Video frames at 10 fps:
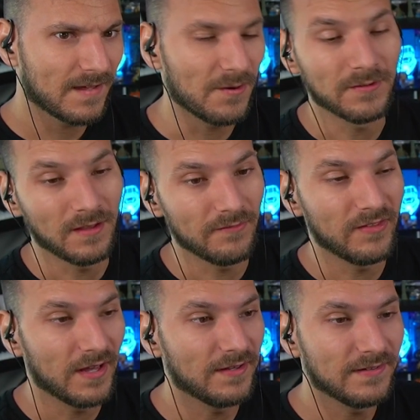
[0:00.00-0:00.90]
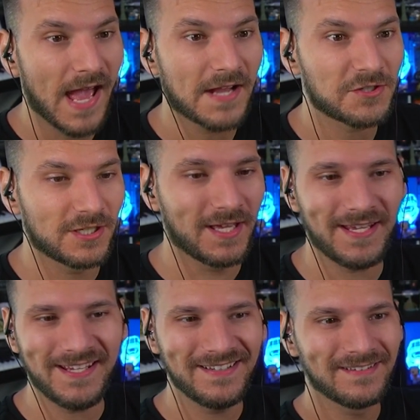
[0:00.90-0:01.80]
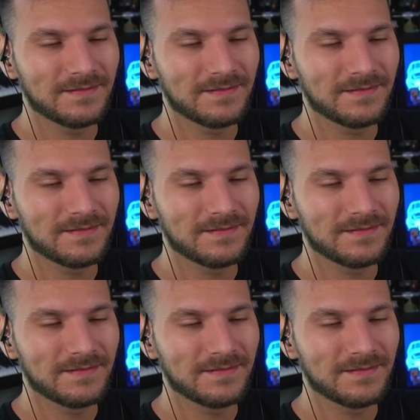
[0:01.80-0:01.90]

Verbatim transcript: I would love that, actually.